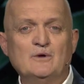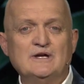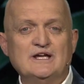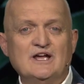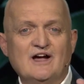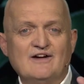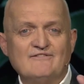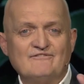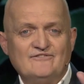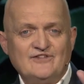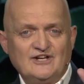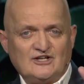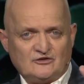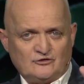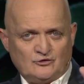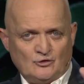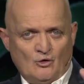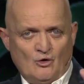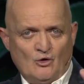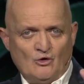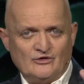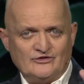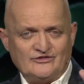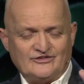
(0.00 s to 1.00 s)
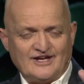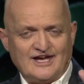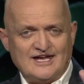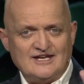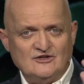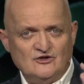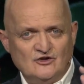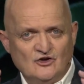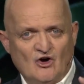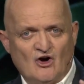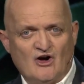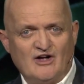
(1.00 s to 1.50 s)
we are victors
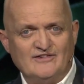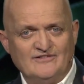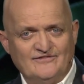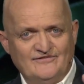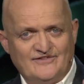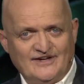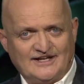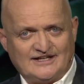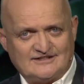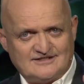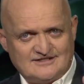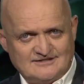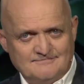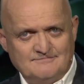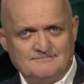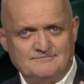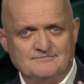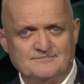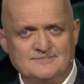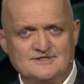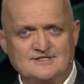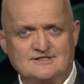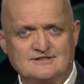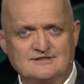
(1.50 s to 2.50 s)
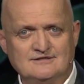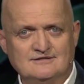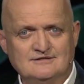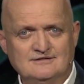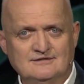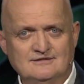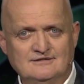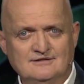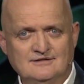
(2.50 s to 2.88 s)
and not victims,